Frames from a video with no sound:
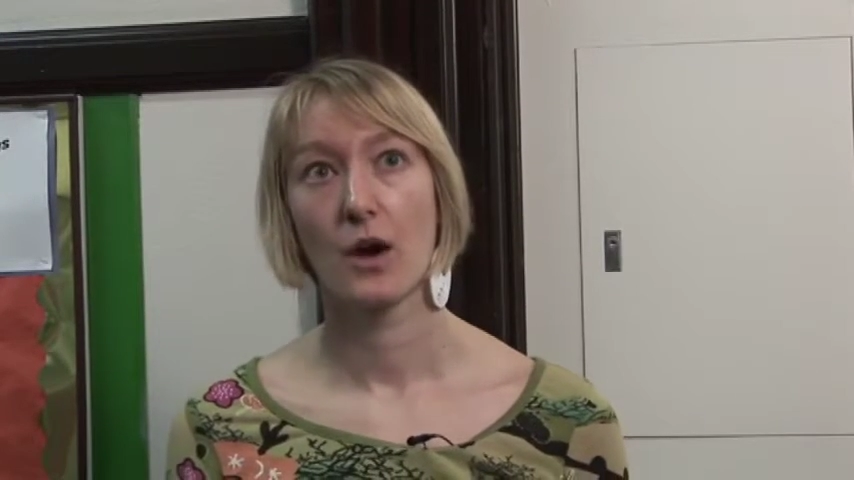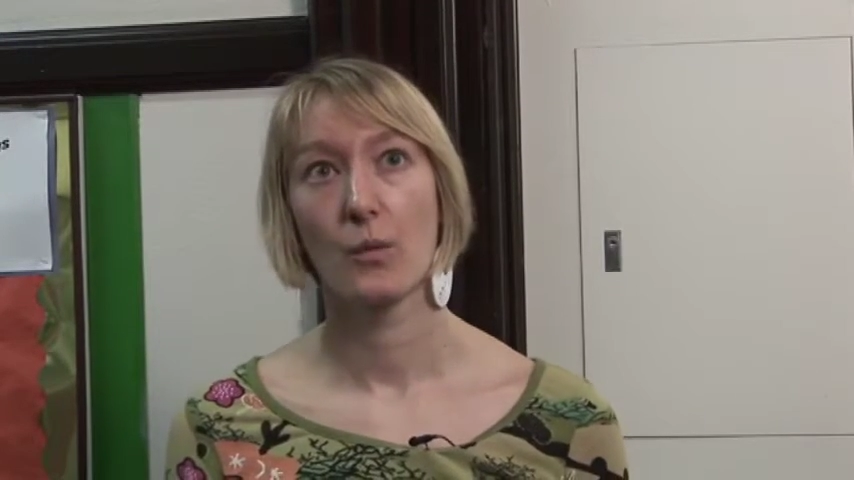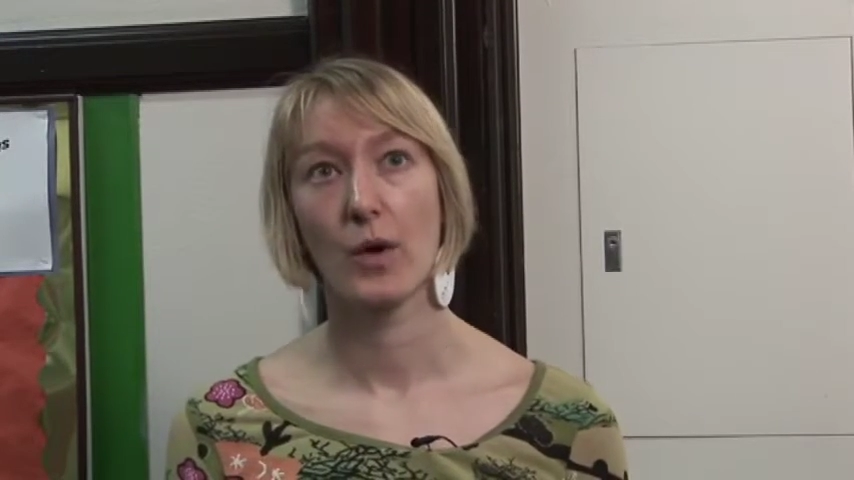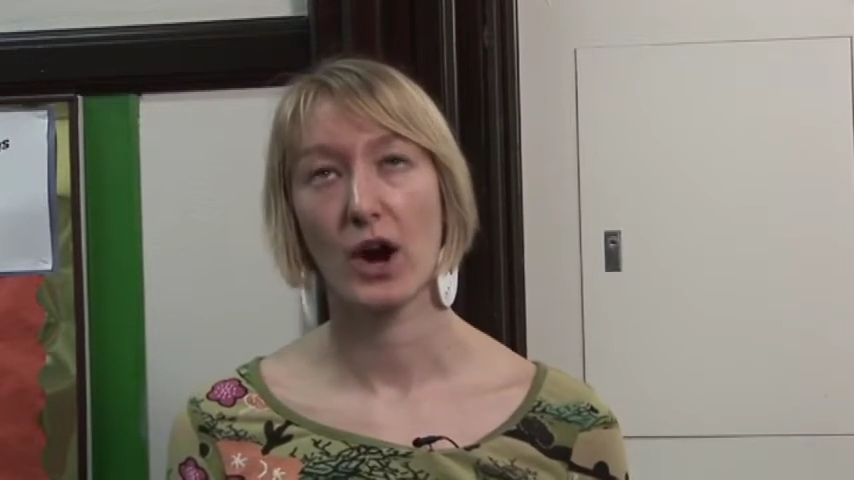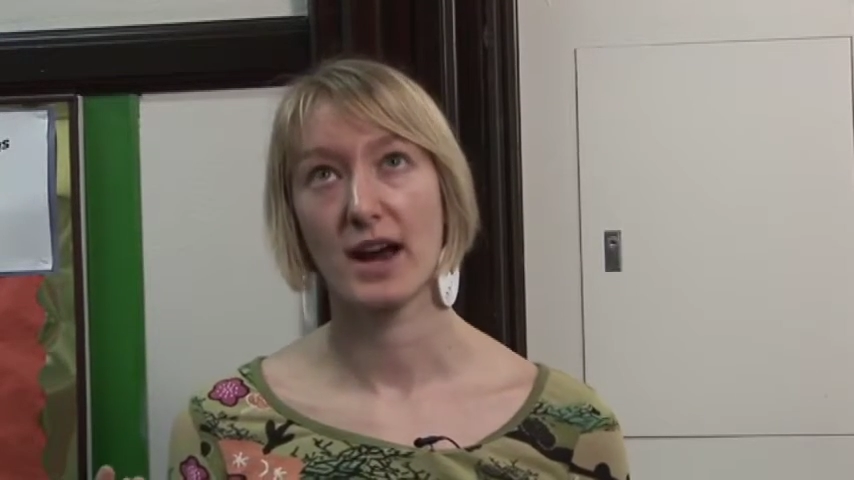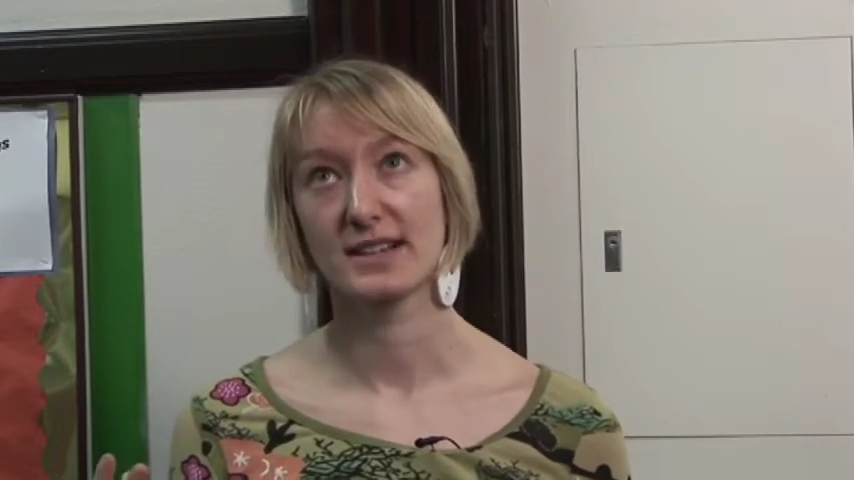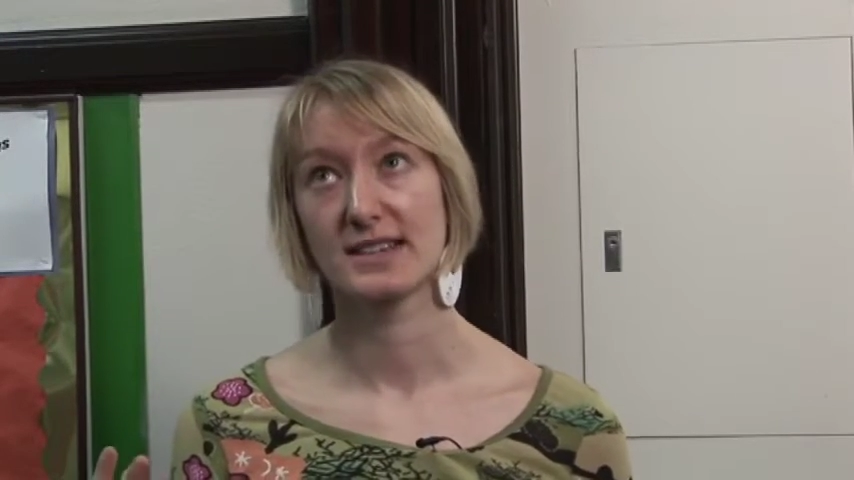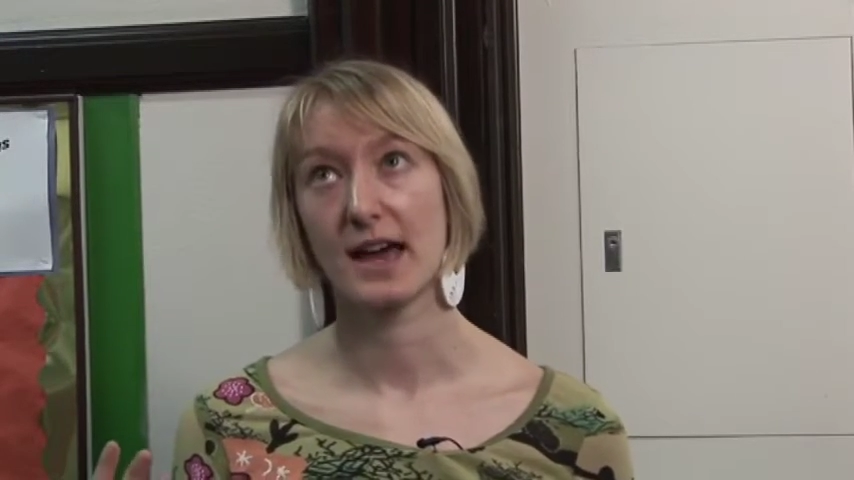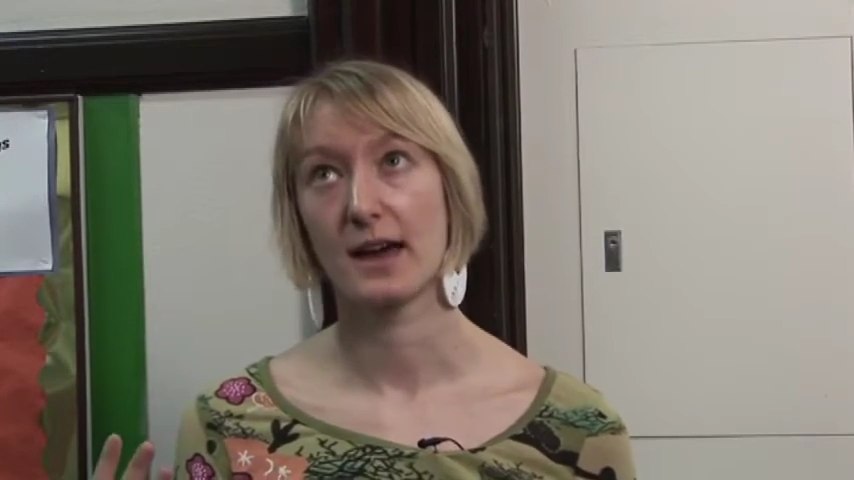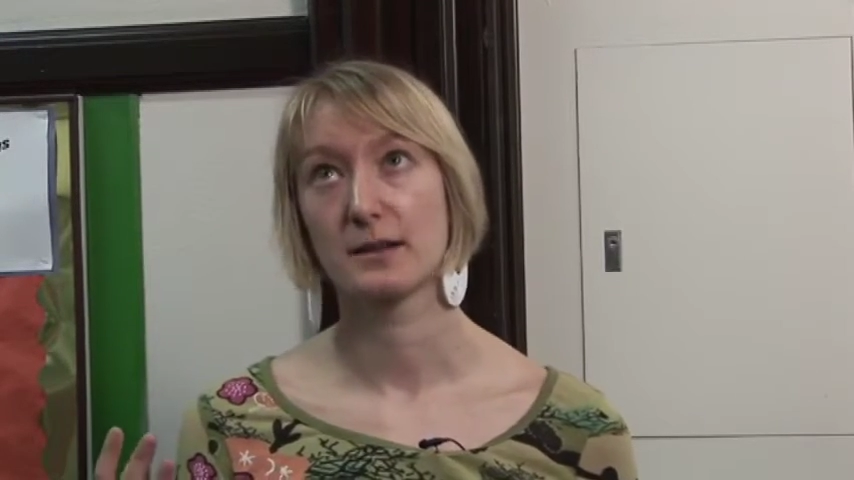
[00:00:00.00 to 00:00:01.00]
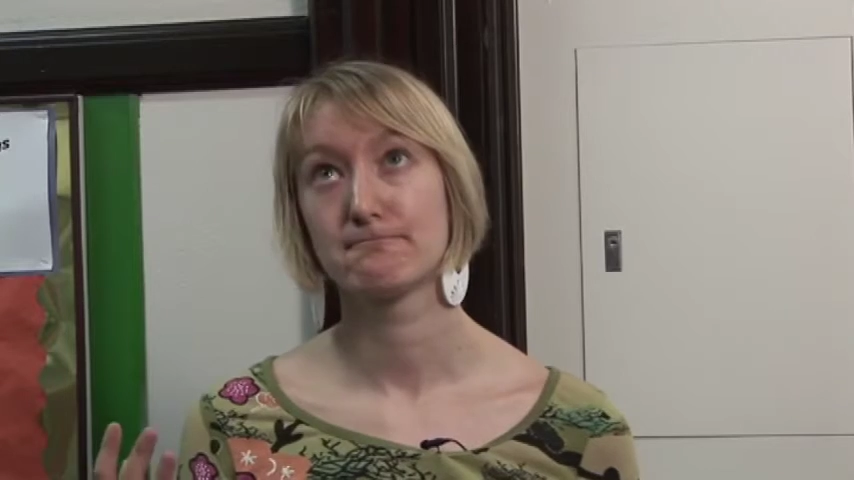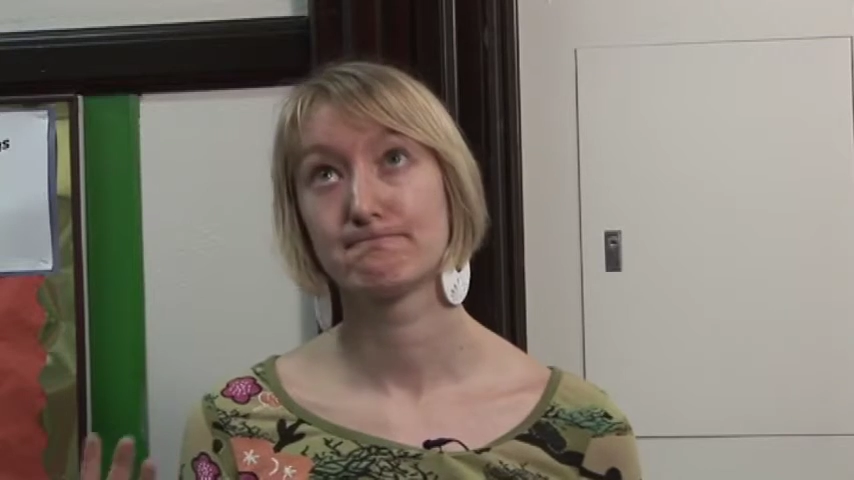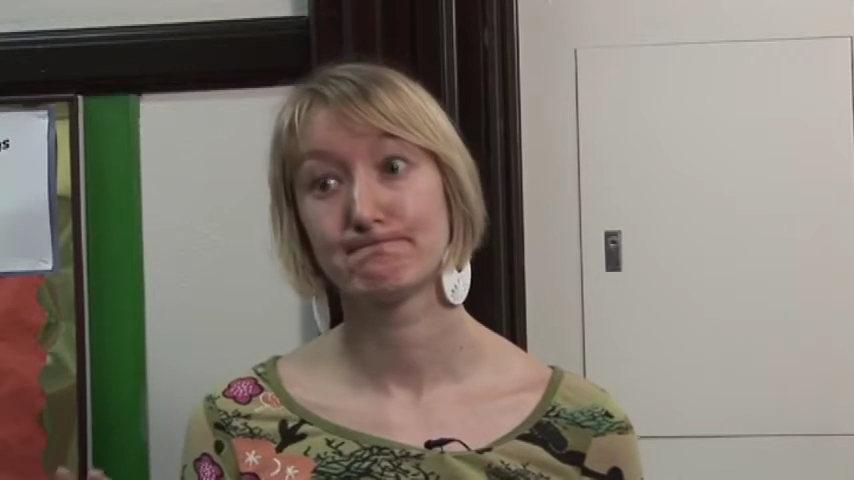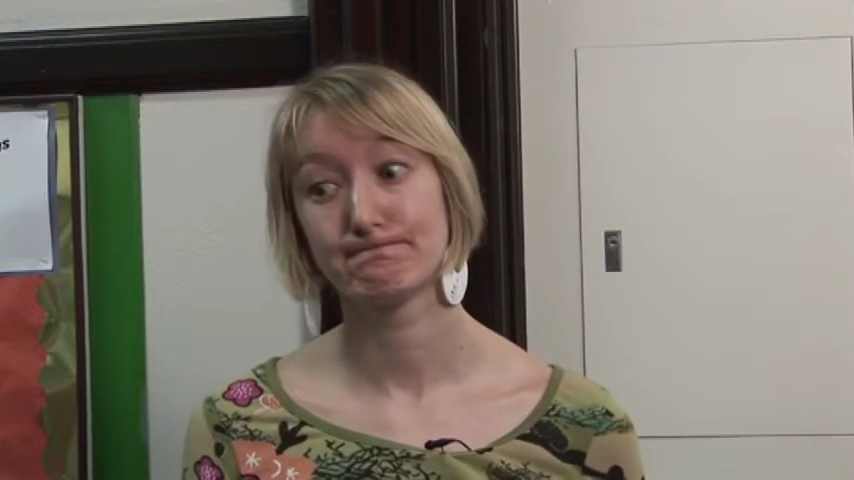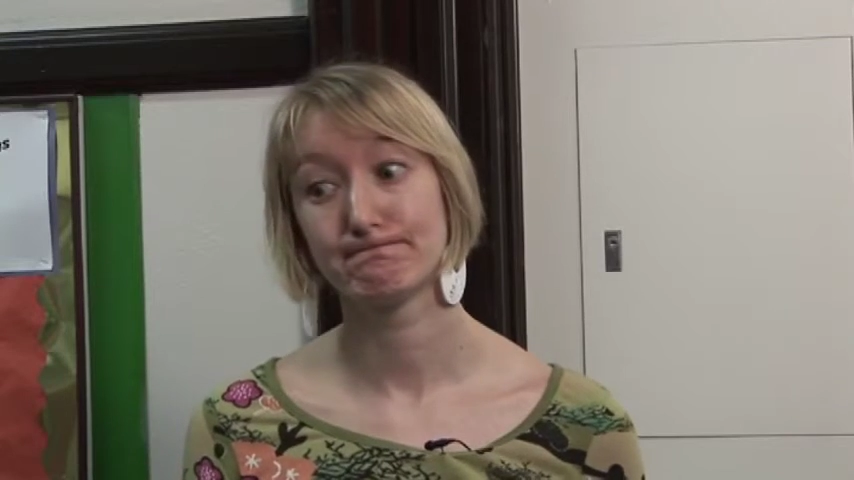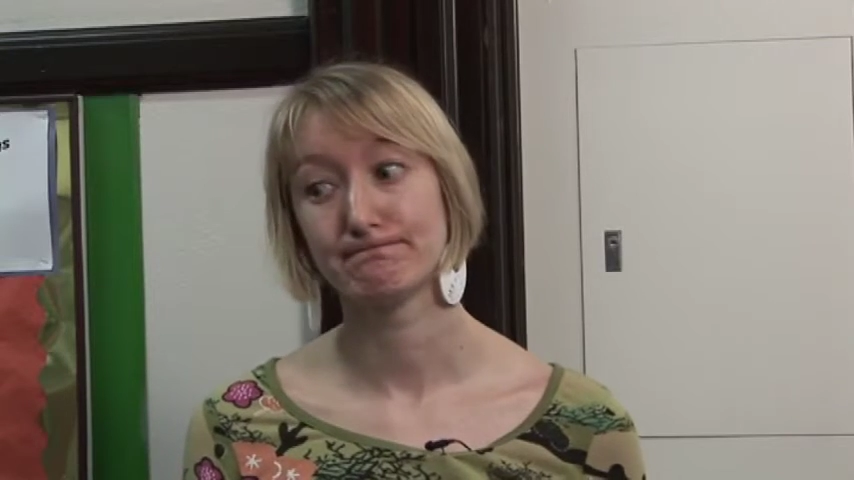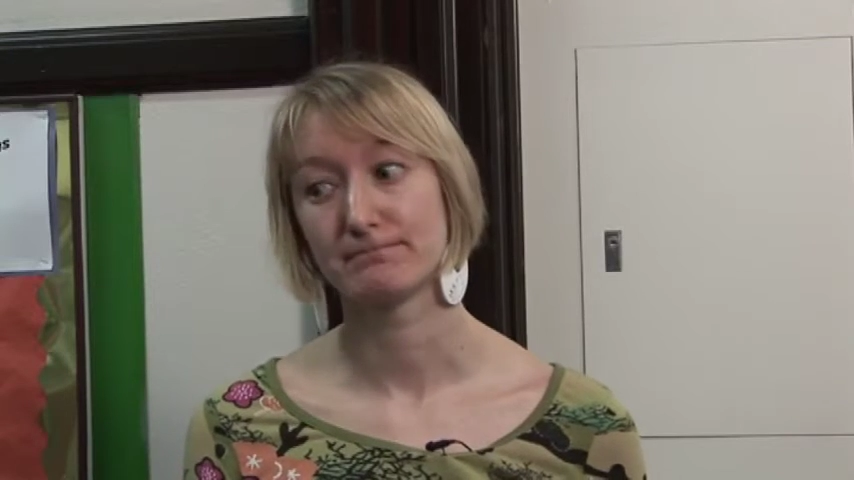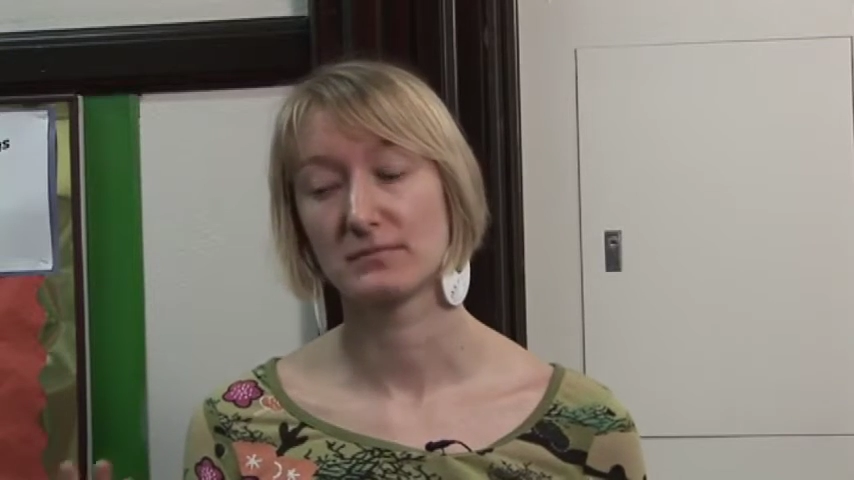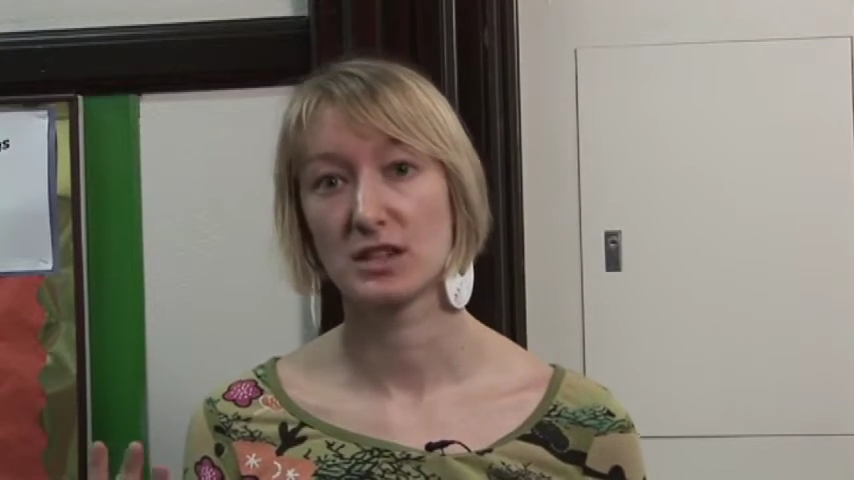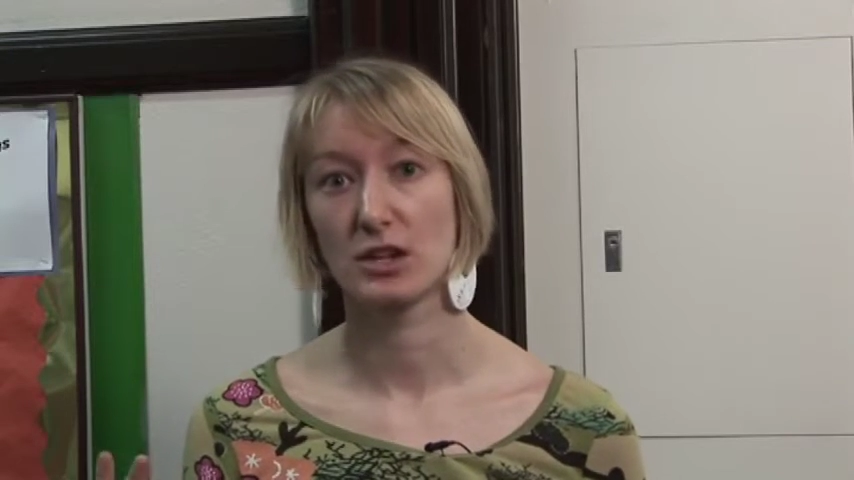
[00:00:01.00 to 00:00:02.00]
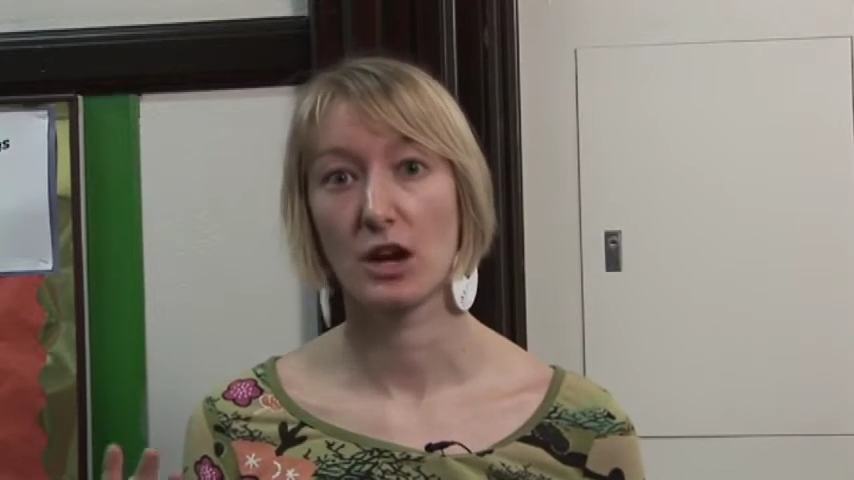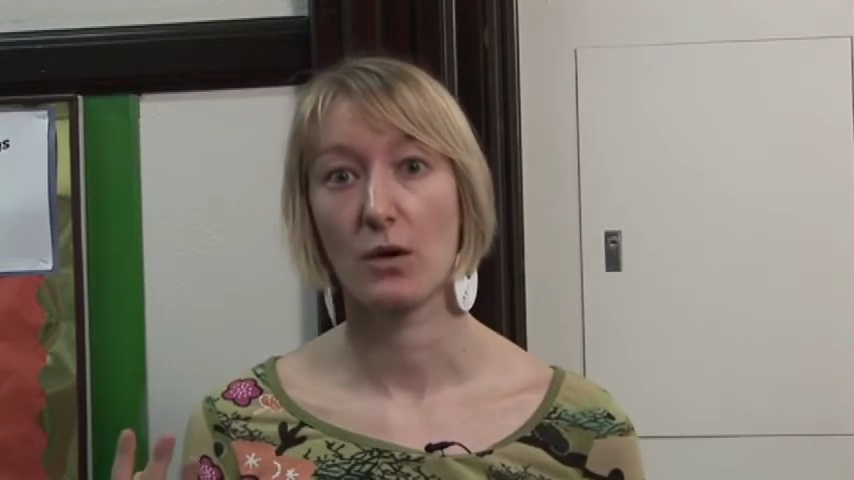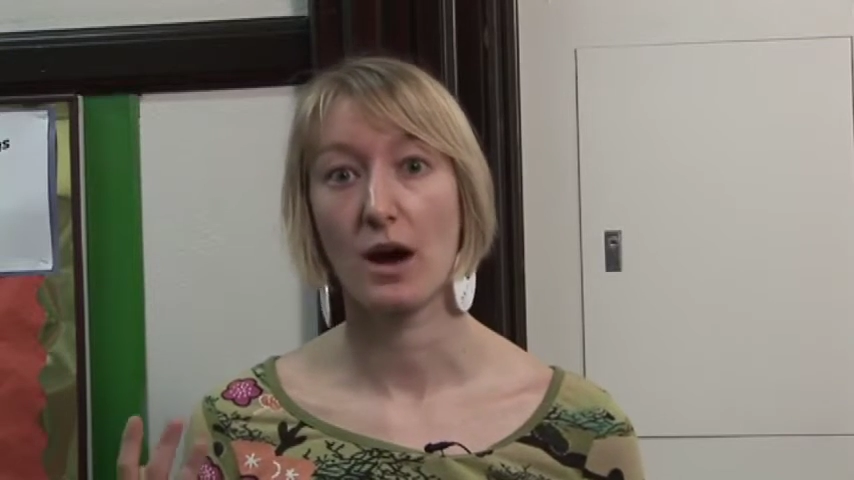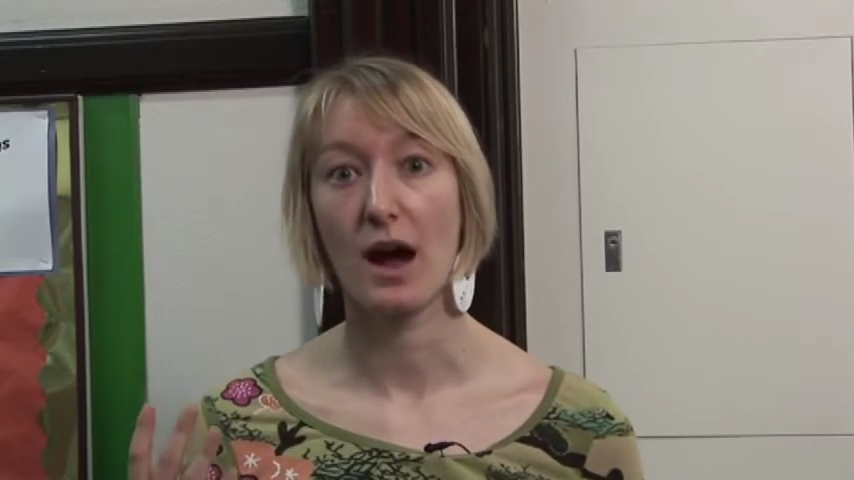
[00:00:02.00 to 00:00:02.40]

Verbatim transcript: where I said, mm, you know,